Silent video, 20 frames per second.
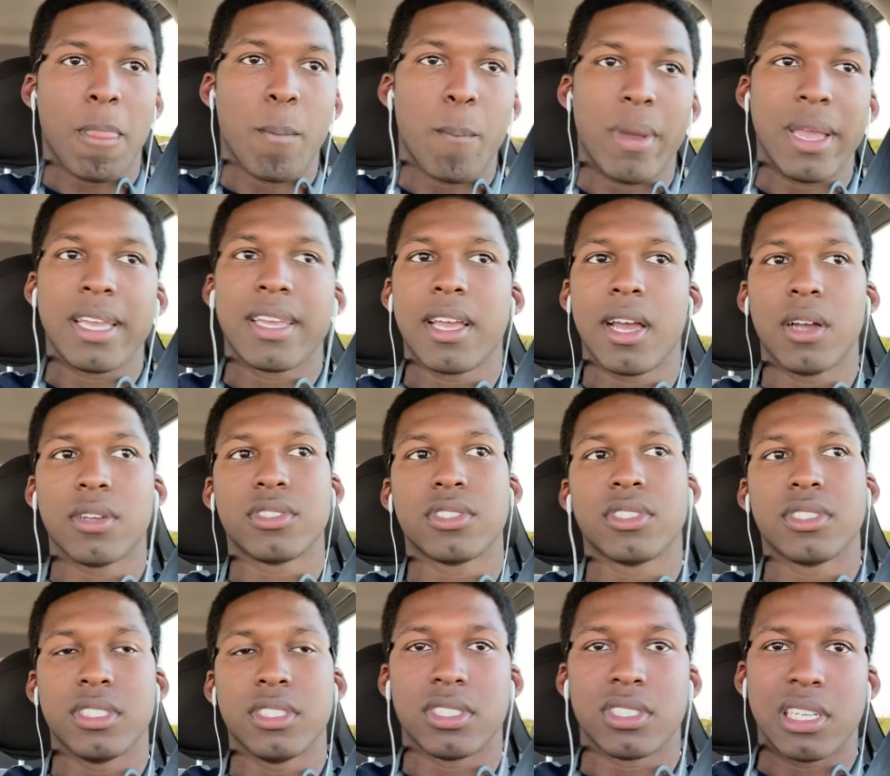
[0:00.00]
bank
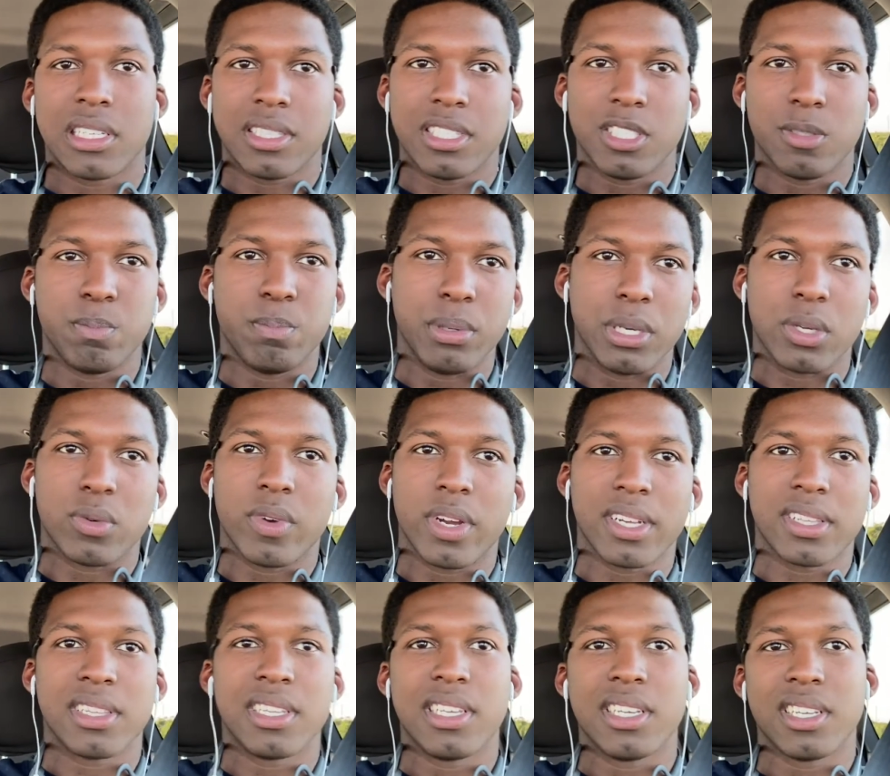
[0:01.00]
outs. like these big
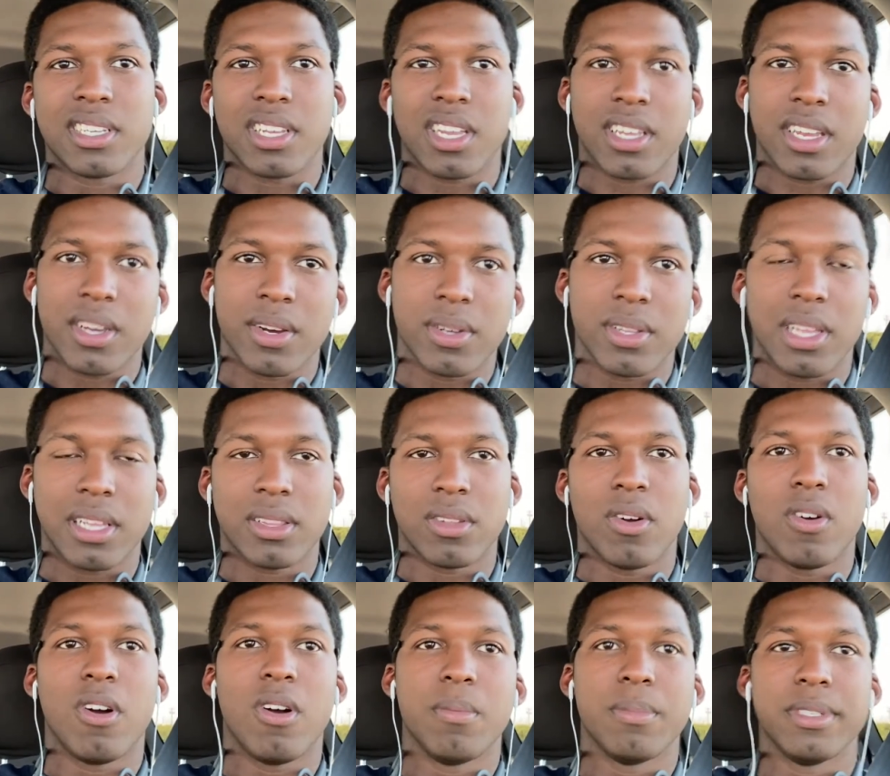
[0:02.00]
red things that carry like the
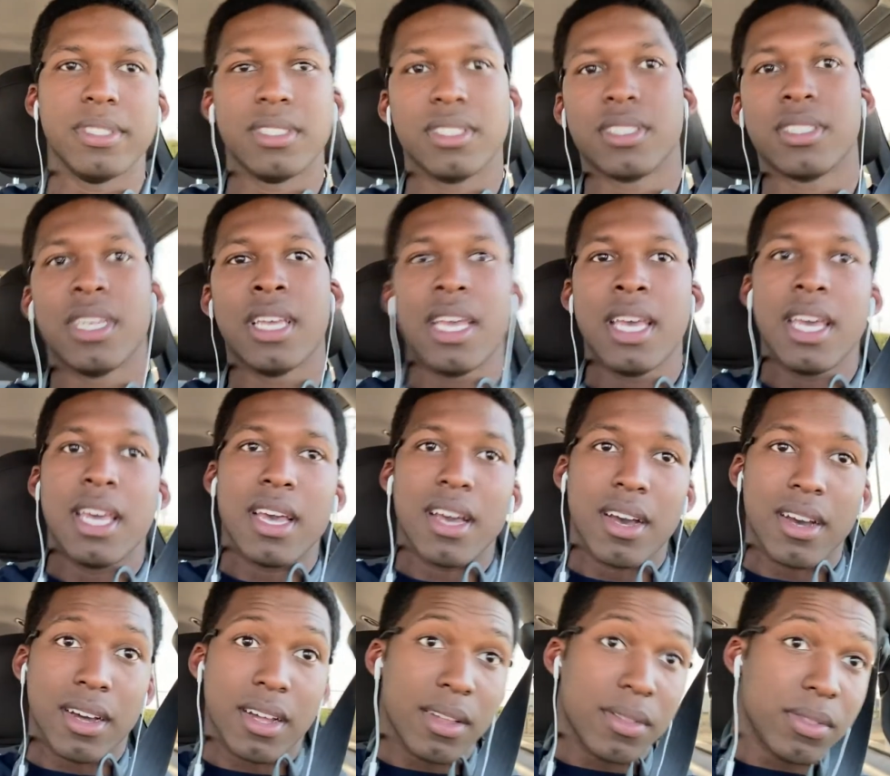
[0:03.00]
almonds,
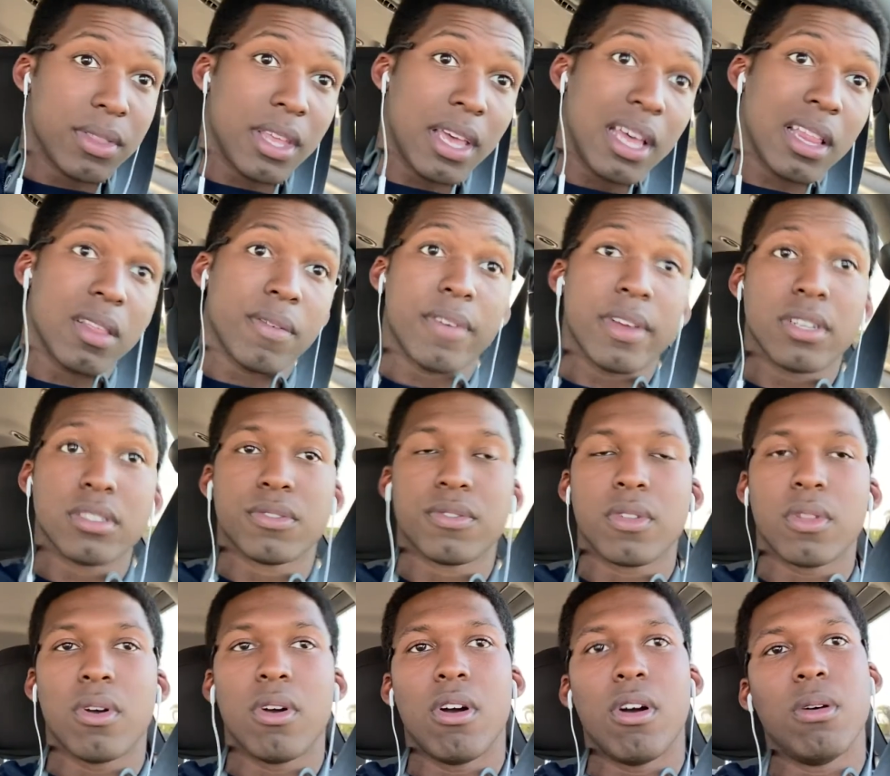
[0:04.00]
the elevators
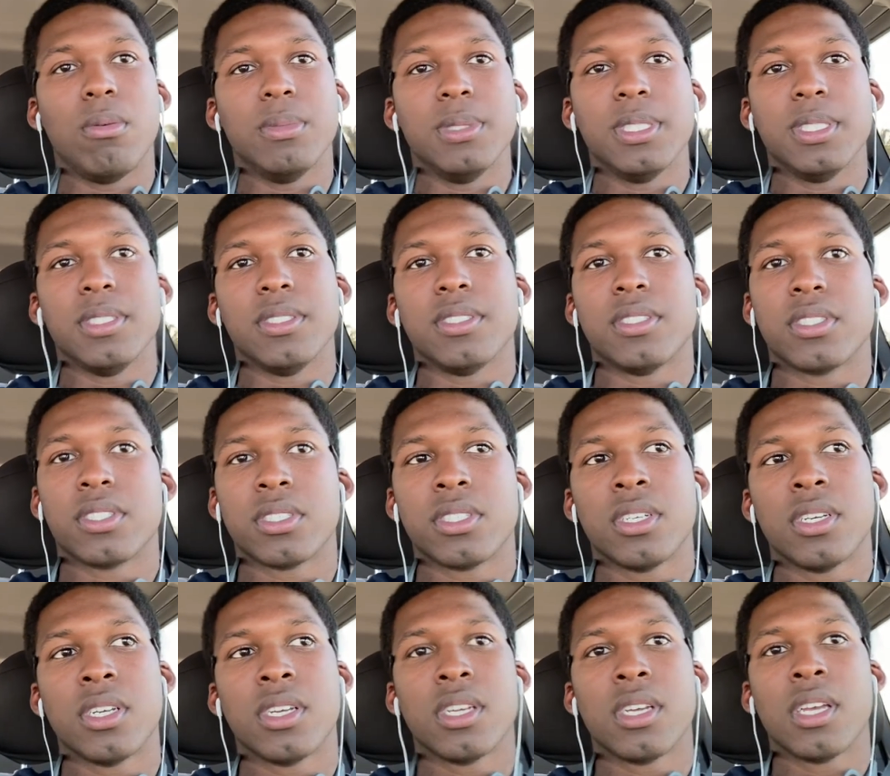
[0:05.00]
full of almonds.
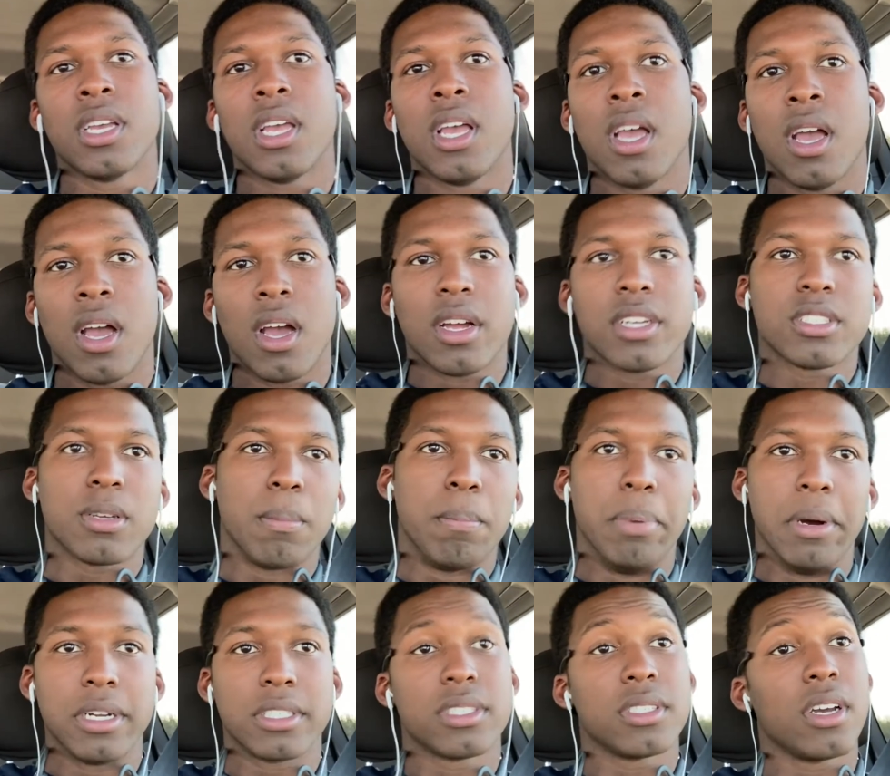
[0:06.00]
There's a
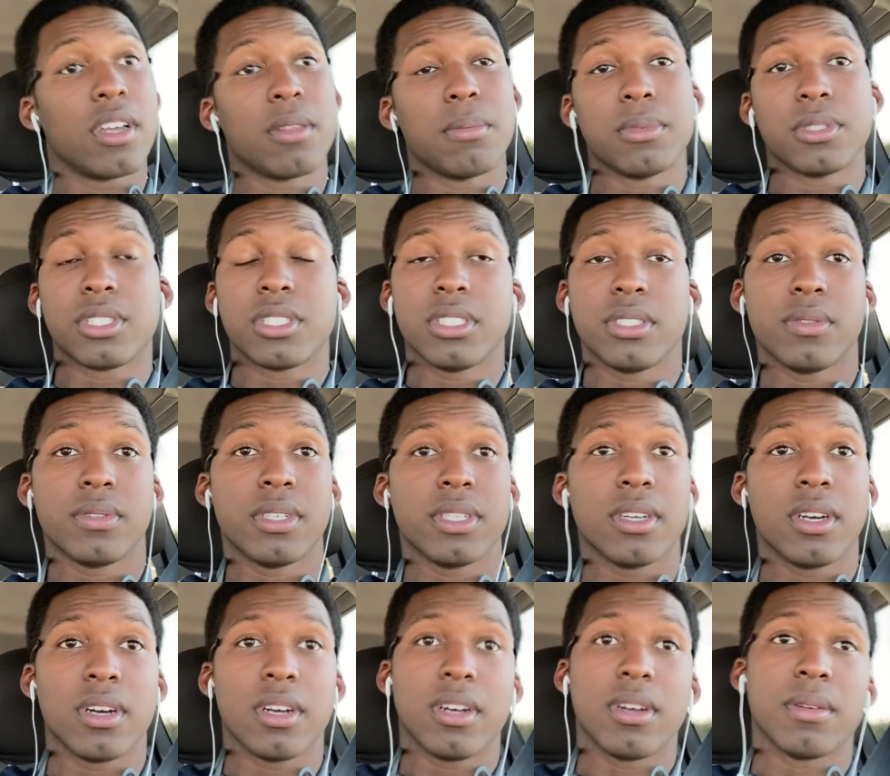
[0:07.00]
bunch of other machinery
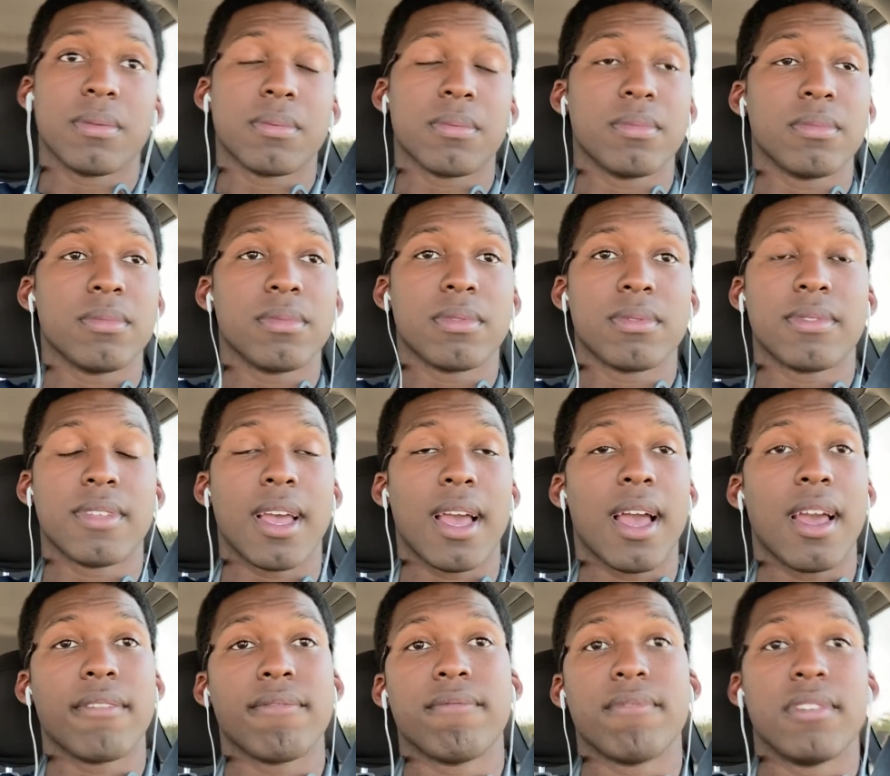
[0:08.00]
that
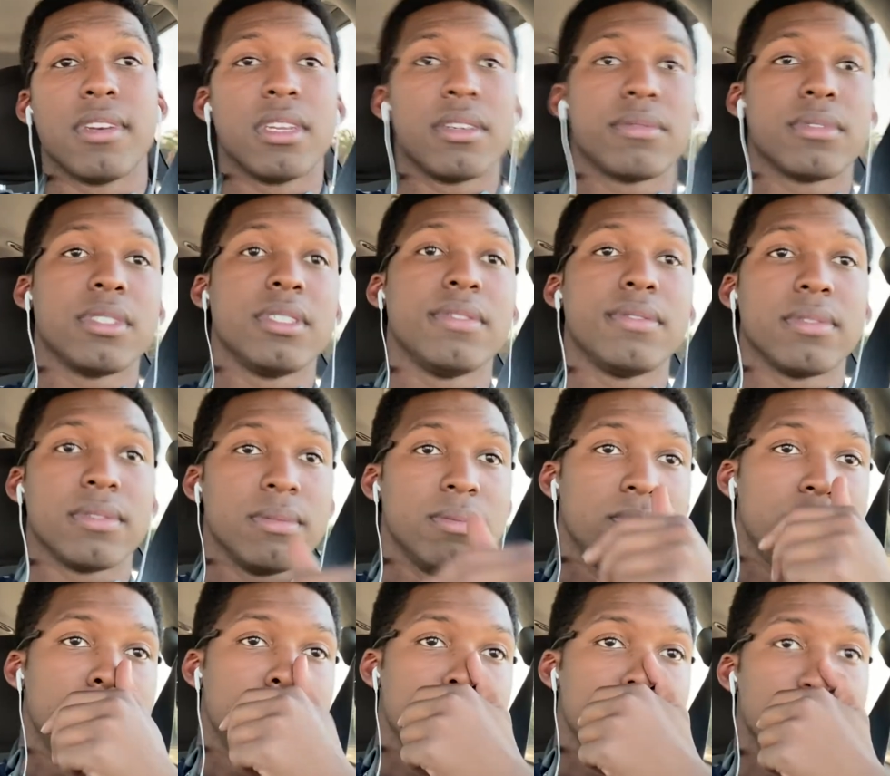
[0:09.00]
I've never even
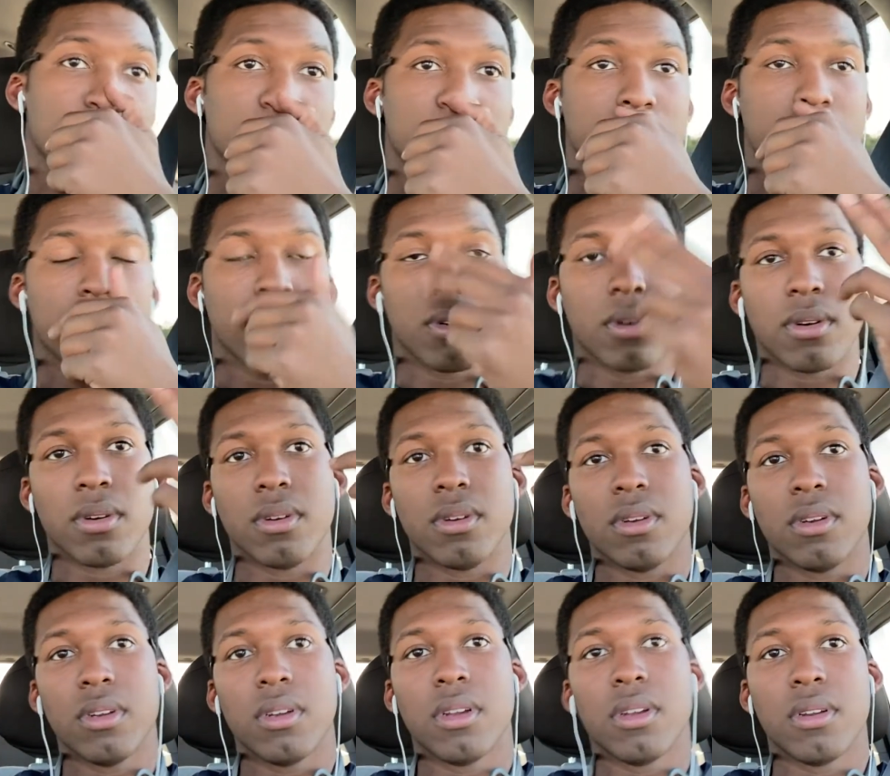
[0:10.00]

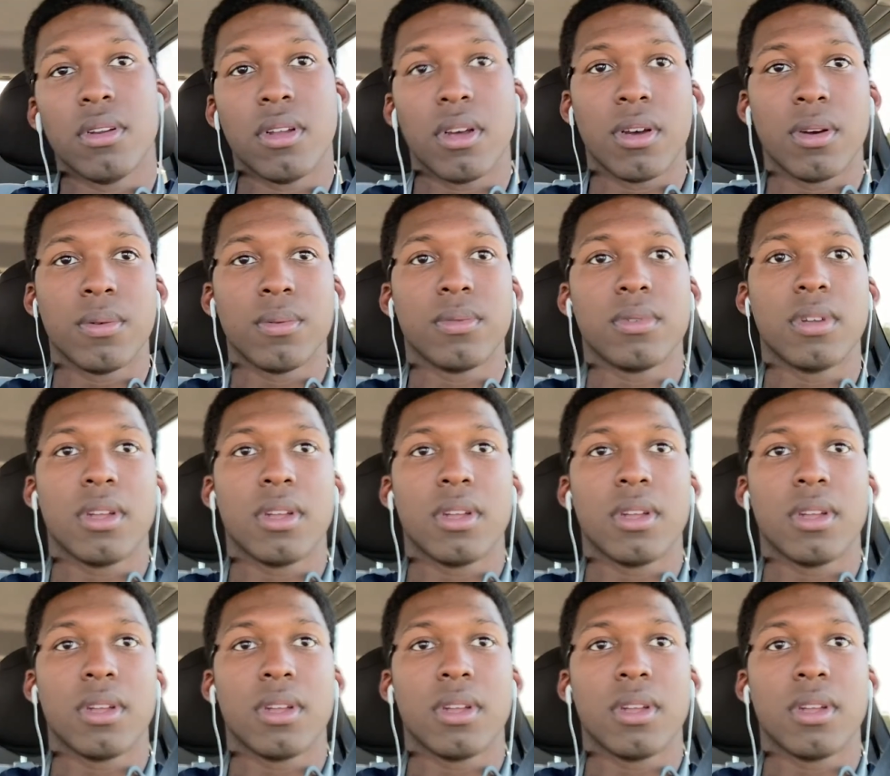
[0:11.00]
know.